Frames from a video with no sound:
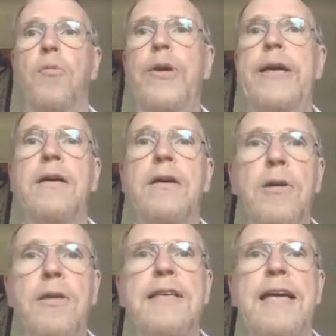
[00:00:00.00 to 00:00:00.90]
We
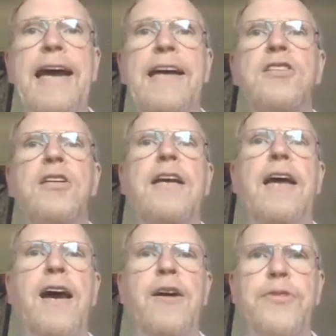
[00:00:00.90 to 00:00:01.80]
could actually
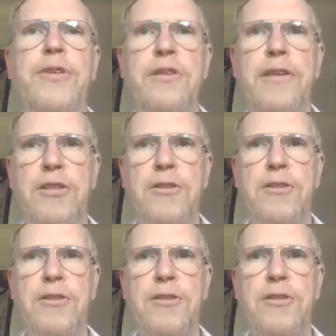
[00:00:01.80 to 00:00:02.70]
have international
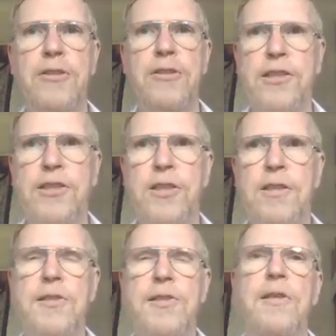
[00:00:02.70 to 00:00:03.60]

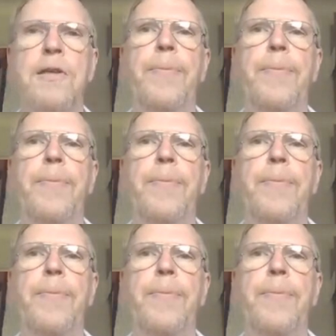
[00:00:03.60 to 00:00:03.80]
transactions